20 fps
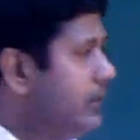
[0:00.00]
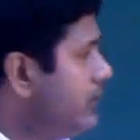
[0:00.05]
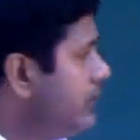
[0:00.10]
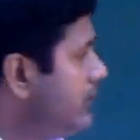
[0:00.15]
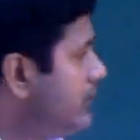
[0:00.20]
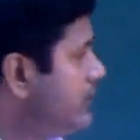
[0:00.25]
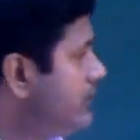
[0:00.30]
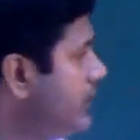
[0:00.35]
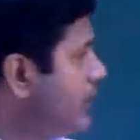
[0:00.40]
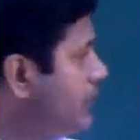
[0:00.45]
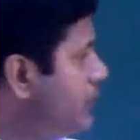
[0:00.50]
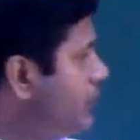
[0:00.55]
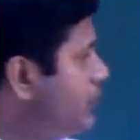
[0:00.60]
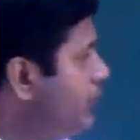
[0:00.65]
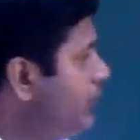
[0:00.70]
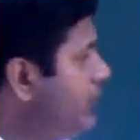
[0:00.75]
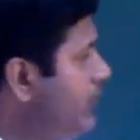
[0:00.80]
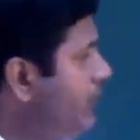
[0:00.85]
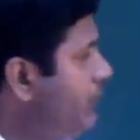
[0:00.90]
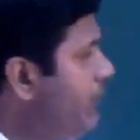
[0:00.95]
these are
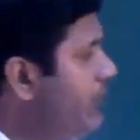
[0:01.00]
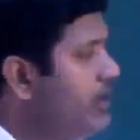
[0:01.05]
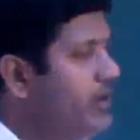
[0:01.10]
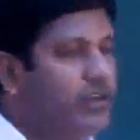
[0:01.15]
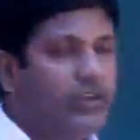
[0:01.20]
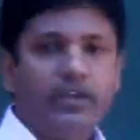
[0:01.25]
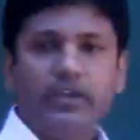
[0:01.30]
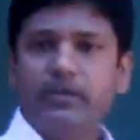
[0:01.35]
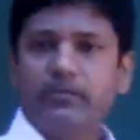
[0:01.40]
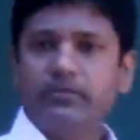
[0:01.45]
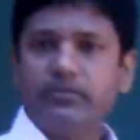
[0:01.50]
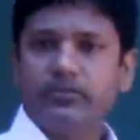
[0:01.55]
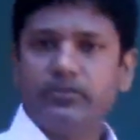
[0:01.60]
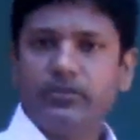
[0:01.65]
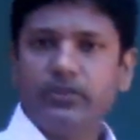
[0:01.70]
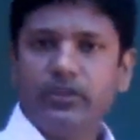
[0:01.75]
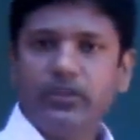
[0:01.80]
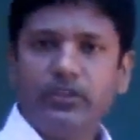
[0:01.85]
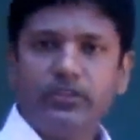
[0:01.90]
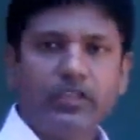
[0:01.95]
two different
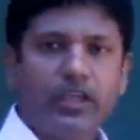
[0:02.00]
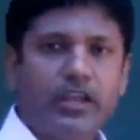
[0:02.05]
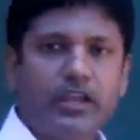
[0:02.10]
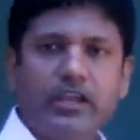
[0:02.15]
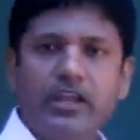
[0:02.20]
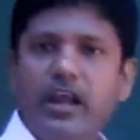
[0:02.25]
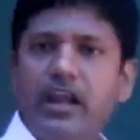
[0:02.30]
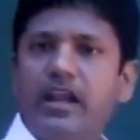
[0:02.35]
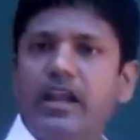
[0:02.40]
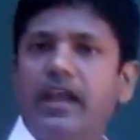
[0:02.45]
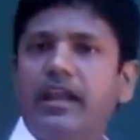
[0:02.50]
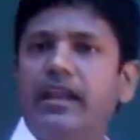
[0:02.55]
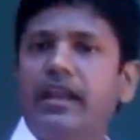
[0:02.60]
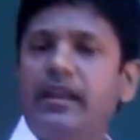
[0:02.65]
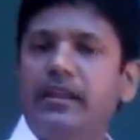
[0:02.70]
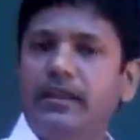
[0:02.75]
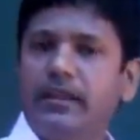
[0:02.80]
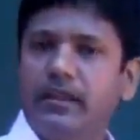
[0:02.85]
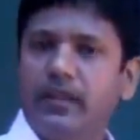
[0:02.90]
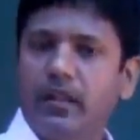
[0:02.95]
terms. They're not
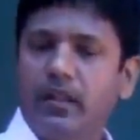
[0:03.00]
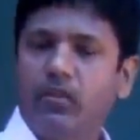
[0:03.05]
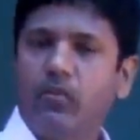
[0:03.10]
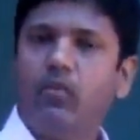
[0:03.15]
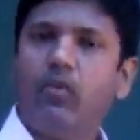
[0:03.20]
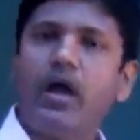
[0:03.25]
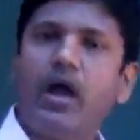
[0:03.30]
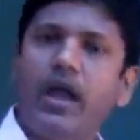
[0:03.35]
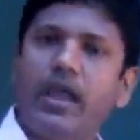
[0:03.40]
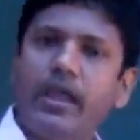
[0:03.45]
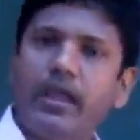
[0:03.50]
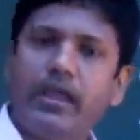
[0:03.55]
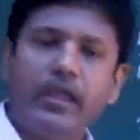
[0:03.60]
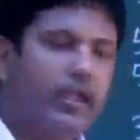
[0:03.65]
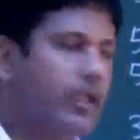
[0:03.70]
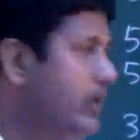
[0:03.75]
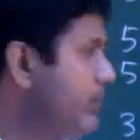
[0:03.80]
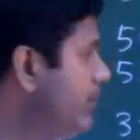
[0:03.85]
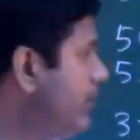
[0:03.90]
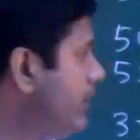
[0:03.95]
identical. Why?
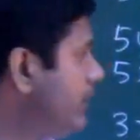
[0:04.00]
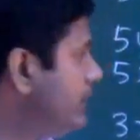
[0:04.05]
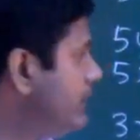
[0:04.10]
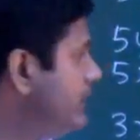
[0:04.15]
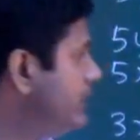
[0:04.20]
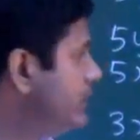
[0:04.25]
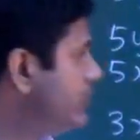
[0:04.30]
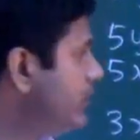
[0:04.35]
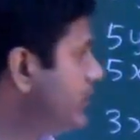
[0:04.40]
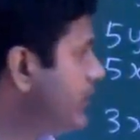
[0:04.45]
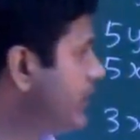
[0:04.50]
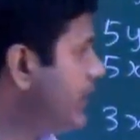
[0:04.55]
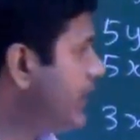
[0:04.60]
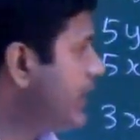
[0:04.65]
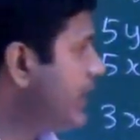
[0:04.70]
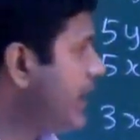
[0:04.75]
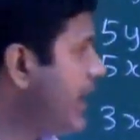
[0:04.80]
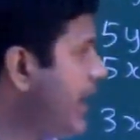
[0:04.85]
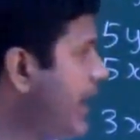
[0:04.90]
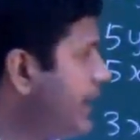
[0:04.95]
Because this one got
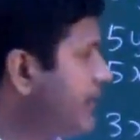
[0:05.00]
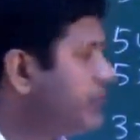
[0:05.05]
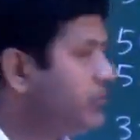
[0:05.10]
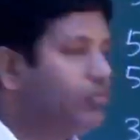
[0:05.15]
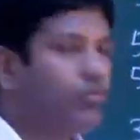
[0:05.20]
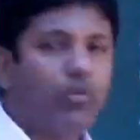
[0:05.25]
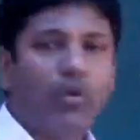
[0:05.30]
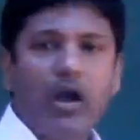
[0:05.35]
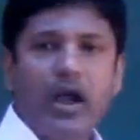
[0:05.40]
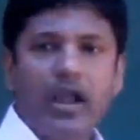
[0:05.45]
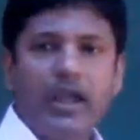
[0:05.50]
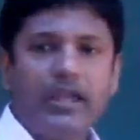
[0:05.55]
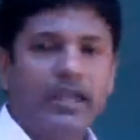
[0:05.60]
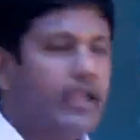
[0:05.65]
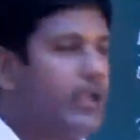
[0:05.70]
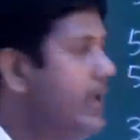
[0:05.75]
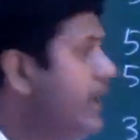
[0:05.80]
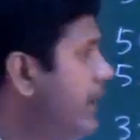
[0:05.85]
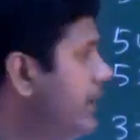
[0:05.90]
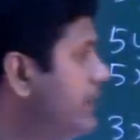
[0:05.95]
xy
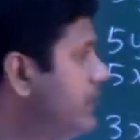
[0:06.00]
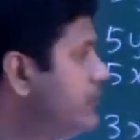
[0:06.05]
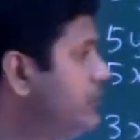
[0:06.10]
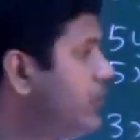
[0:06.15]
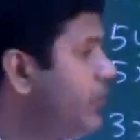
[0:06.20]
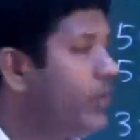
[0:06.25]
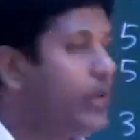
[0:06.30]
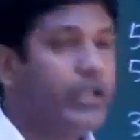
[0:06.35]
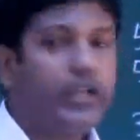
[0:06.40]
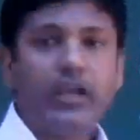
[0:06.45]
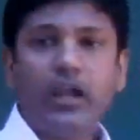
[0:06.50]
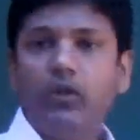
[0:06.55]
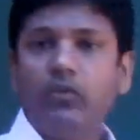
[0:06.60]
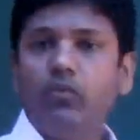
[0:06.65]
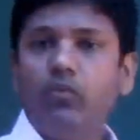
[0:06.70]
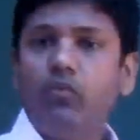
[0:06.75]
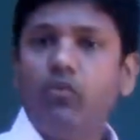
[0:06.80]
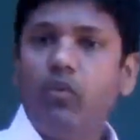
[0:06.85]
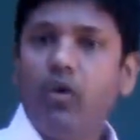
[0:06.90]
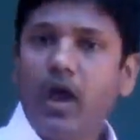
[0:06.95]
and this one only got
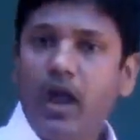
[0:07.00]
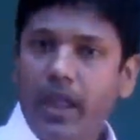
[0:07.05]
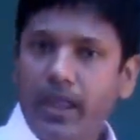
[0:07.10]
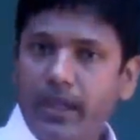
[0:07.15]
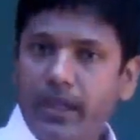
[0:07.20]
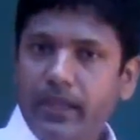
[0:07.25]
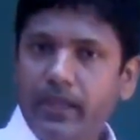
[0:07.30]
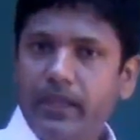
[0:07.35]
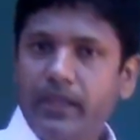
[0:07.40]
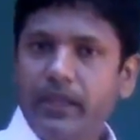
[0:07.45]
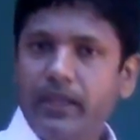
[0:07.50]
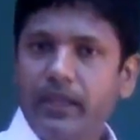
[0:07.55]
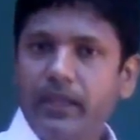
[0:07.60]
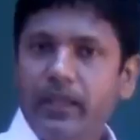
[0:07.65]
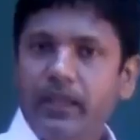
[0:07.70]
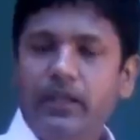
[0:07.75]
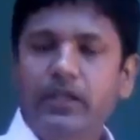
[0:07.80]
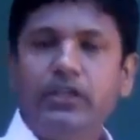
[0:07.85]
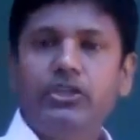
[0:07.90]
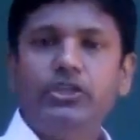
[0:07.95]
y.
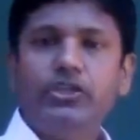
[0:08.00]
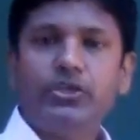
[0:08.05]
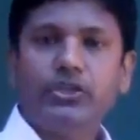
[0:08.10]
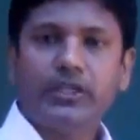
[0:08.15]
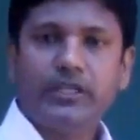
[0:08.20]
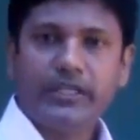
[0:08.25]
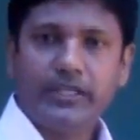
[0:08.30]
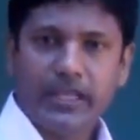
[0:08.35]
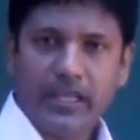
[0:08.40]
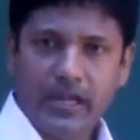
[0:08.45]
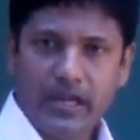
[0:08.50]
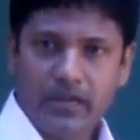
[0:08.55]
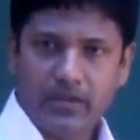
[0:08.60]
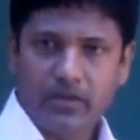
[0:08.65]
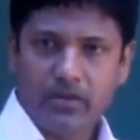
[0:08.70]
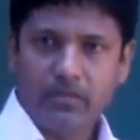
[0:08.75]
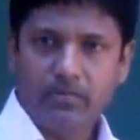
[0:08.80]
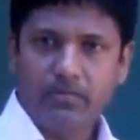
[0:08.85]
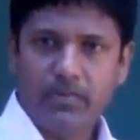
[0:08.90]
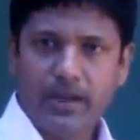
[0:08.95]
You
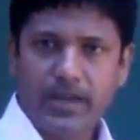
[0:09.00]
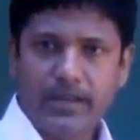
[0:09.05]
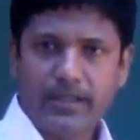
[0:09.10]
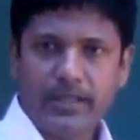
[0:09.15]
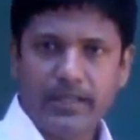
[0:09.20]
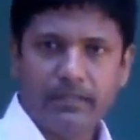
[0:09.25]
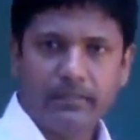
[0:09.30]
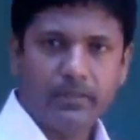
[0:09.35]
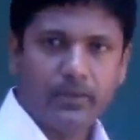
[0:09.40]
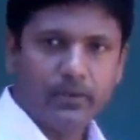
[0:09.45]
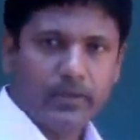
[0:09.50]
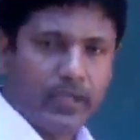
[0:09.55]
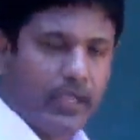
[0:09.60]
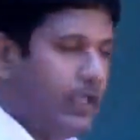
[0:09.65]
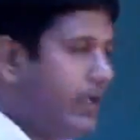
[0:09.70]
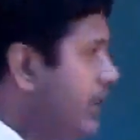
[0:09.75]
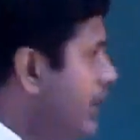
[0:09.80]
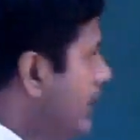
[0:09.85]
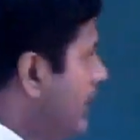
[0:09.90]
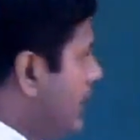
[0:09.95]
cannot combine them.
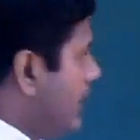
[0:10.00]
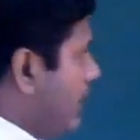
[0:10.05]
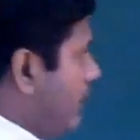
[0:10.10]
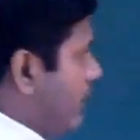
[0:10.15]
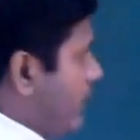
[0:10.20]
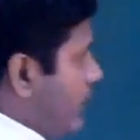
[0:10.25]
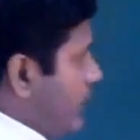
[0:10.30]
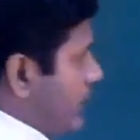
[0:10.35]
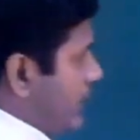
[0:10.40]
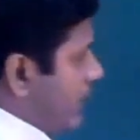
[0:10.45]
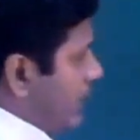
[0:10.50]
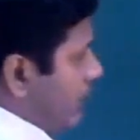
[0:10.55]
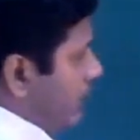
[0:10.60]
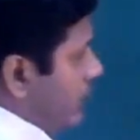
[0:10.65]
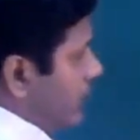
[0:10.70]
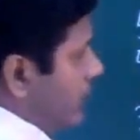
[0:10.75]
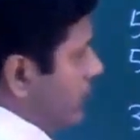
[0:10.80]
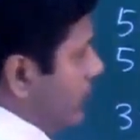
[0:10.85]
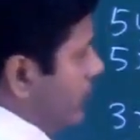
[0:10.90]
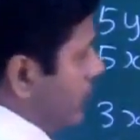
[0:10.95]
Okay, now if I were to give
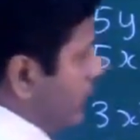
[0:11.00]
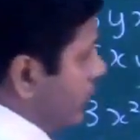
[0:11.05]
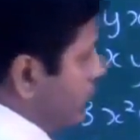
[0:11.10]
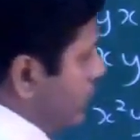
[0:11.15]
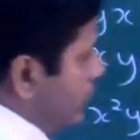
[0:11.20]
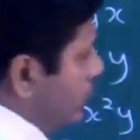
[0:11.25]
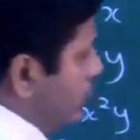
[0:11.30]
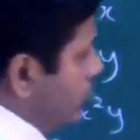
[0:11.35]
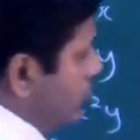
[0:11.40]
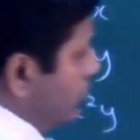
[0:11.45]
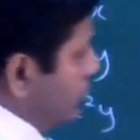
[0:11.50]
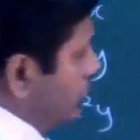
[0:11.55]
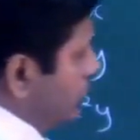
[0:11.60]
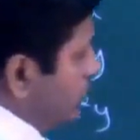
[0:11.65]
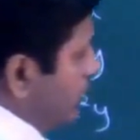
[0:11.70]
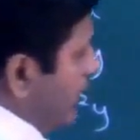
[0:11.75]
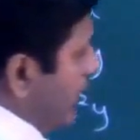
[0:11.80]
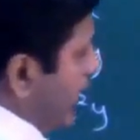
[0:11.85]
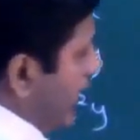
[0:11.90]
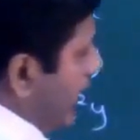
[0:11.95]
you
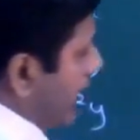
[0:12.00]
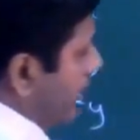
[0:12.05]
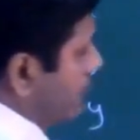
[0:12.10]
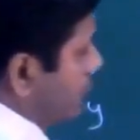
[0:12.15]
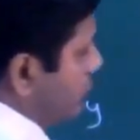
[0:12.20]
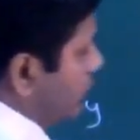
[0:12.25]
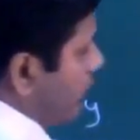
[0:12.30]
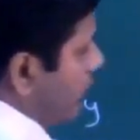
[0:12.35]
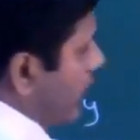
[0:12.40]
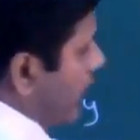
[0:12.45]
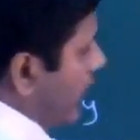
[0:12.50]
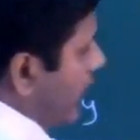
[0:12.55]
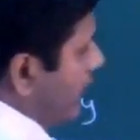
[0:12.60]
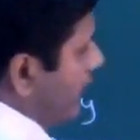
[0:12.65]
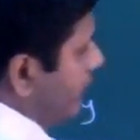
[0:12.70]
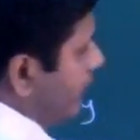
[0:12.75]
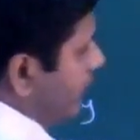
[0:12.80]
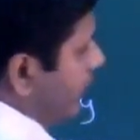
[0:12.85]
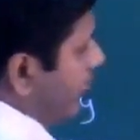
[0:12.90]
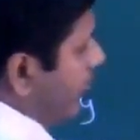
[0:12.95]

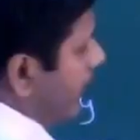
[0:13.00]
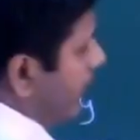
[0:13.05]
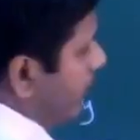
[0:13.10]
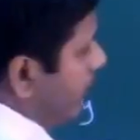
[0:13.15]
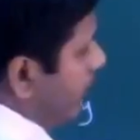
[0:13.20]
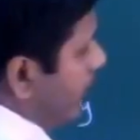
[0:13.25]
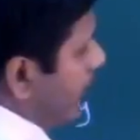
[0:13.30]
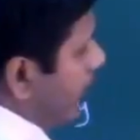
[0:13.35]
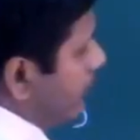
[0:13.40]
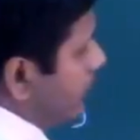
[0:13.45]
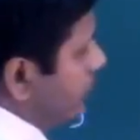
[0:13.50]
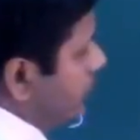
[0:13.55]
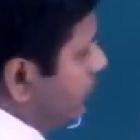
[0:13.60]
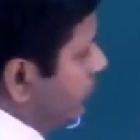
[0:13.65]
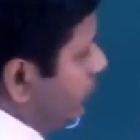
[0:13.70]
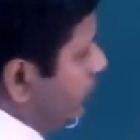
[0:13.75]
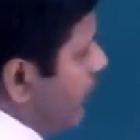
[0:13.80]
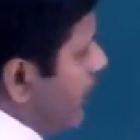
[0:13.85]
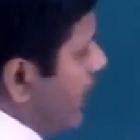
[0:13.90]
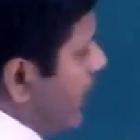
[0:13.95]
2xy plus
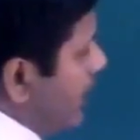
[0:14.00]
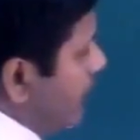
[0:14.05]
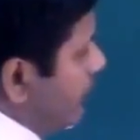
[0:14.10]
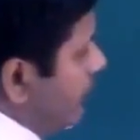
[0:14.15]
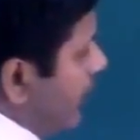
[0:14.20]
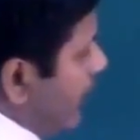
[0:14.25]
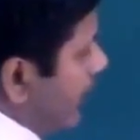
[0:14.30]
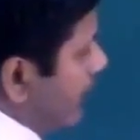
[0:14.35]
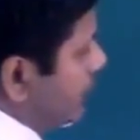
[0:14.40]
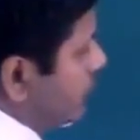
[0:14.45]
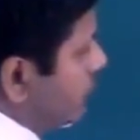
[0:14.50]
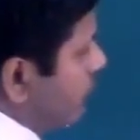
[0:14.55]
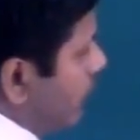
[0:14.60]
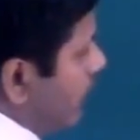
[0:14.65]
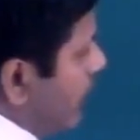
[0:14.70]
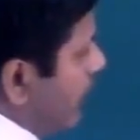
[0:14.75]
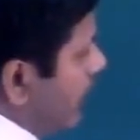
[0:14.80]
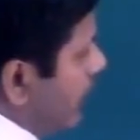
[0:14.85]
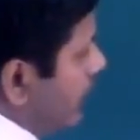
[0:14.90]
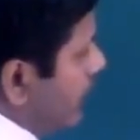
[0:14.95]

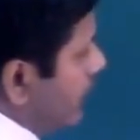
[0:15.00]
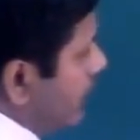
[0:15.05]
5xy,